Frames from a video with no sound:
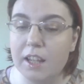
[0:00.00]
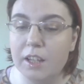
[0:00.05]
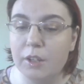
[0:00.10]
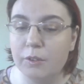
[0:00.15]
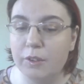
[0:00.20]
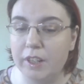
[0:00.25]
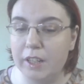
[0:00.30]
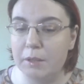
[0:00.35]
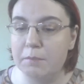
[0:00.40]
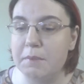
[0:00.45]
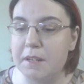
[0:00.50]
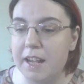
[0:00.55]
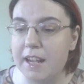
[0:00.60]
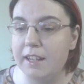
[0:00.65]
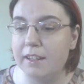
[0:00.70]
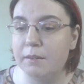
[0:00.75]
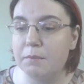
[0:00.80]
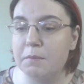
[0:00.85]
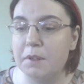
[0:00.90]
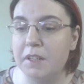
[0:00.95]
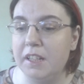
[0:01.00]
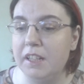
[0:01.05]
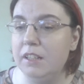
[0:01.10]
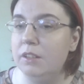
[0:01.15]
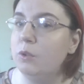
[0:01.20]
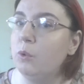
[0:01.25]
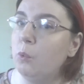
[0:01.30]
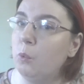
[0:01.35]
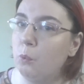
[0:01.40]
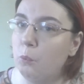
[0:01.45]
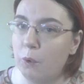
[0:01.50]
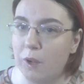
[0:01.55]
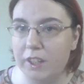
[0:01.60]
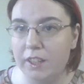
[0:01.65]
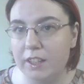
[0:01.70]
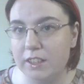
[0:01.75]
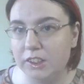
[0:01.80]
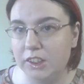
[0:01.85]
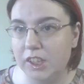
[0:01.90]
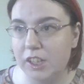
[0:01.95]
When I get my tax money, one
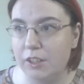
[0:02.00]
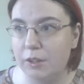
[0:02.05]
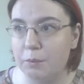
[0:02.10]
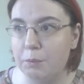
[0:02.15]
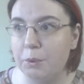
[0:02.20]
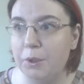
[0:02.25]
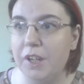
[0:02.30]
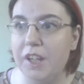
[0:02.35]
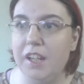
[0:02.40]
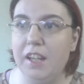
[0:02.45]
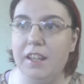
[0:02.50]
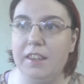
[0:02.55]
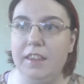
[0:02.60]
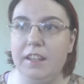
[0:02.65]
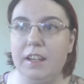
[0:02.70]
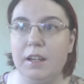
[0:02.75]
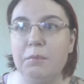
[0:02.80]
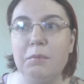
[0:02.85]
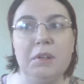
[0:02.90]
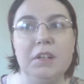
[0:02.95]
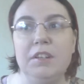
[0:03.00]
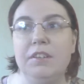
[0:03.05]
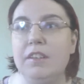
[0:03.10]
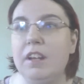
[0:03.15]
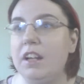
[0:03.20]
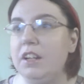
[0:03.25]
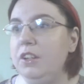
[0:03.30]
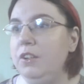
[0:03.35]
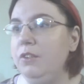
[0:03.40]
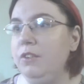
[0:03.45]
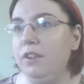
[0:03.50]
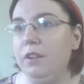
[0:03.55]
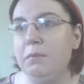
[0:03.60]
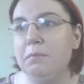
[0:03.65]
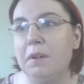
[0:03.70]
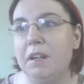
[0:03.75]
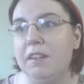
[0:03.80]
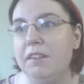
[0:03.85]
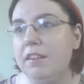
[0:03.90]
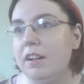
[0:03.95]
last shopping spree. And then I'm going to start using
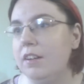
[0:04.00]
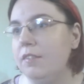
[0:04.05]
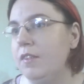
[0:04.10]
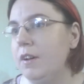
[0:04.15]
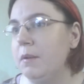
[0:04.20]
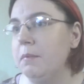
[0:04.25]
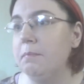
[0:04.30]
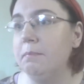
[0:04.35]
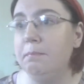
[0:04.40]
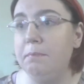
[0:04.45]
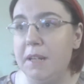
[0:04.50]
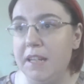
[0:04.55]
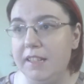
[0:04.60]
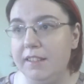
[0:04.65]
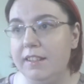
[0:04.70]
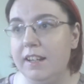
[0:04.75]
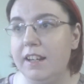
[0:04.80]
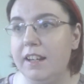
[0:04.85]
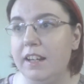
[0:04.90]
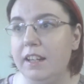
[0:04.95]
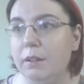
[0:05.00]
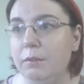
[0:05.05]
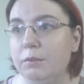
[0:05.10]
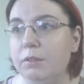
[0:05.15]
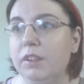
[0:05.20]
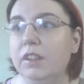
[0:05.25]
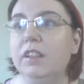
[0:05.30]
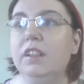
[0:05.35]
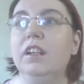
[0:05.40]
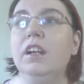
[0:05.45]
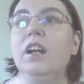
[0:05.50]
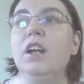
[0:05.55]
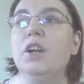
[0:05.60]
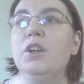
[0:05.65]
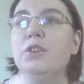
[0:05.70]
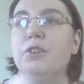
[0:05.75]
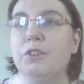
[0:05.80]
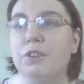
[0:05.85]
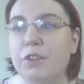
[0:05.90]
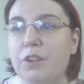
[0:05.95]
my stuff up big time.
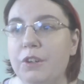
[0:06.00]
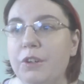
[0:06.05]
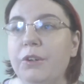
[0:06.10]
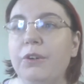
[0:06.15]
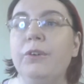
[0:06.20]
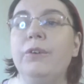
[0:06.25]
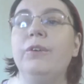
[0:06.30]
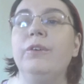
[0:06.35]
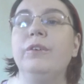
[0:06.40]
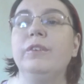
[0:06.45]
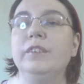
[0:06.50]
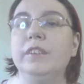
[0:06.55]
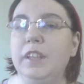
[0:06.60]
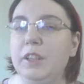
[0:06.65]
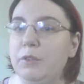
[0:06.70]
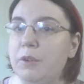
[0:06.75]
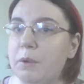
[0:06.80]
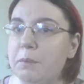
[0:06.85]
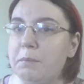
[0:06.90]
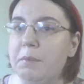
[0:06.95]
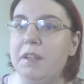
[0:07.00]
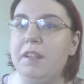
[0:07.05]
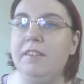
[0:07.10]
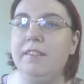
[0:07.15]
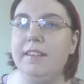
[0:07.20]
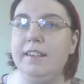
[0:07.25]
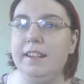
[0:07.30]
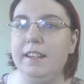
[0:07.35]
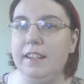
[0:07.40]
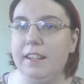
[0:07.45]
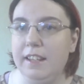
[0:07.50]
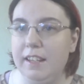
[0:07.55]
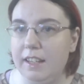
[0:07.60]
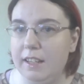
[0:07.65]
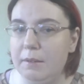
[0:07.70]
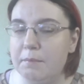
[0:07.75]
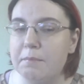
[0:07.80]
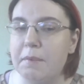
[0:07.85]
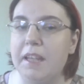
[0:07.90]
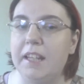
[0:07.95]
So they won't be sitting
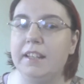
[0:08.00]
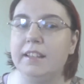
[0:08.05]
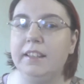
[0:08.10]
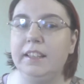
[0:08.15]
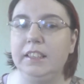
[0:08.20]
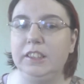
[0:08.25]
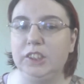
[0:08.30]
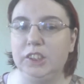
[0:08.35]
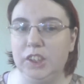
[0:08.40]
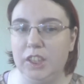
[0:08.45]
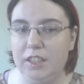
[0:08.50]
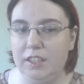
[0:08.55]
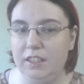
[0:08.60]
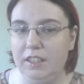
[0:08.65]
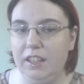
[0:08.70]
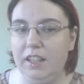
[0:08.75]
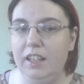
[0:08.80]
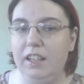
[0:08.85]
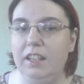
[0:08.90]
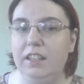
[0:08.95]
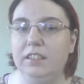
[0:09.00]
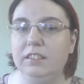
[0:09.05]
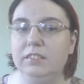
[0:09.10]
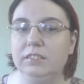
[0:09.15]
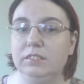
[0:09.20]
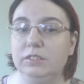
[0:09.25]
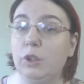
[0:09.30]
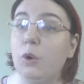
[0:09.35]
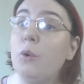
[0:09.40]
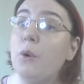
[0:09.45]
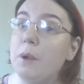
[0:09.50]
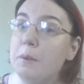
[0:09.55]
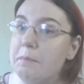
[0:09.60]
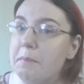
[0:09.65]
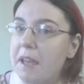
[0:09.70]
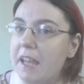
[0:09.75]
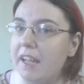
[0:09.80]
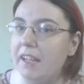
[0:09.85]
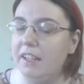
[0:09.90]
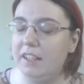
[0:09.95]
in my collection and going
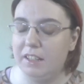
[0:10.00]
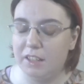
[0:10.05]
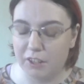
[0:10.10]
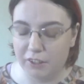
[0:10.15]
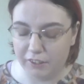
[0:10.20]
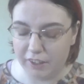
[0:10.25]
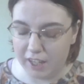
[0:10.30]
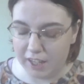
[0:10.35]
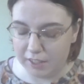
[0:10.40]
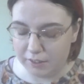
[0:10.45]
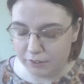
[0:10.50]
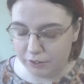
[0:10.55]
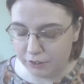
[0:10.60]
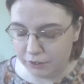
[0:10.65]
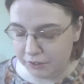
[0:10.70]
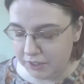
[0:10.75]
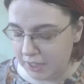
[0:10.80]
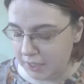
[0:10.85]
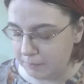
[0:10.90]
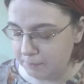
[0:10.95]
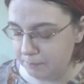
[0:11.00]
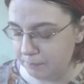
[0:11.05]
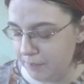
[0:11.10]
bad and all that. So yeah.